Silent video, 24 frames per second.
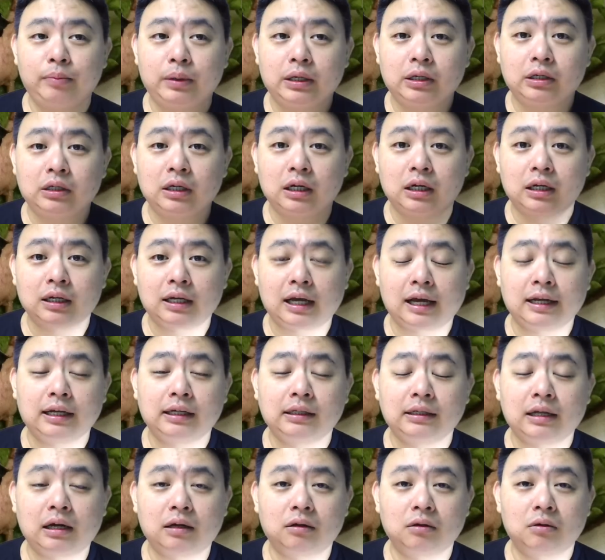been
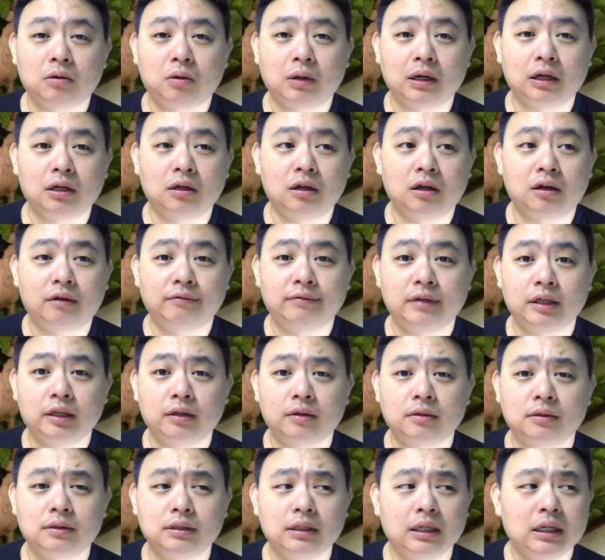cutting down quite a lot of
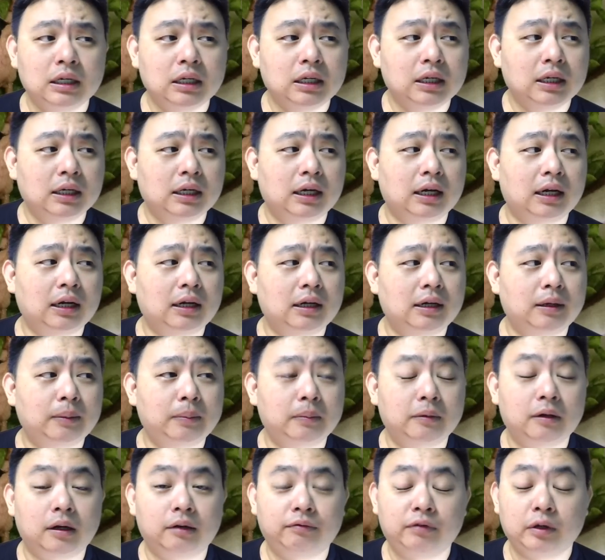videos
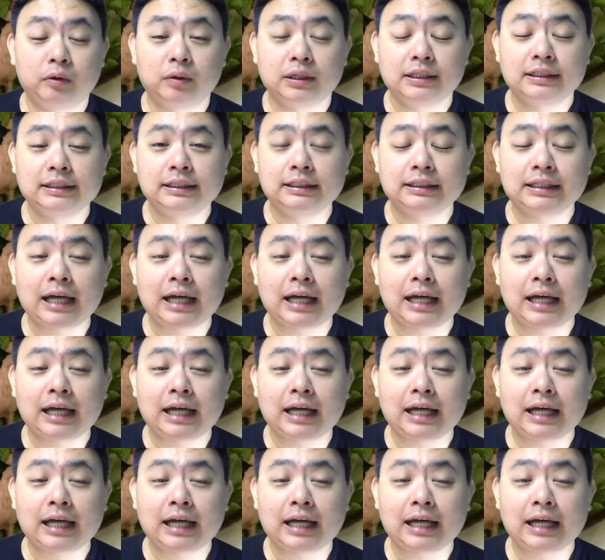frequencies.